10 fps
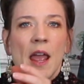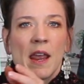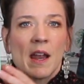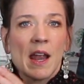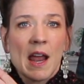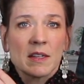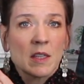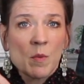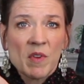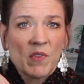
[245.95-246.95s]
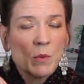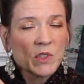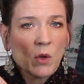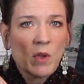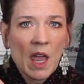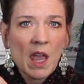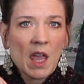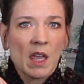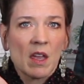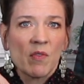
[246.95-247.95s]
And I asked them if it was
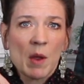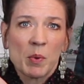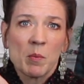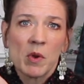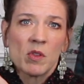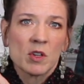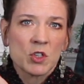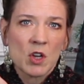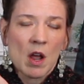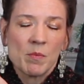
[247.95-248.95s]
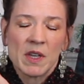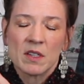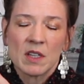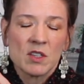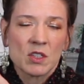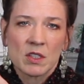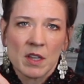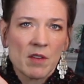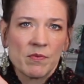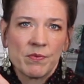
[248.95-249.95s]
okay if I promoted their shop because I just
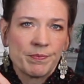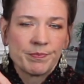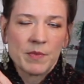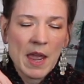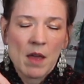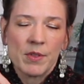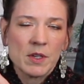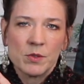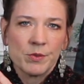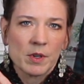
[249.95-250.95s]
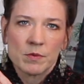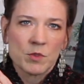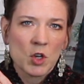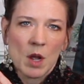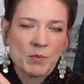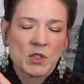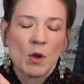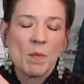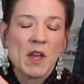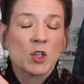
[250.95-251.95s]
love how they do their shop
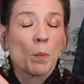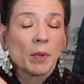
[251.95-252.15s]
so much.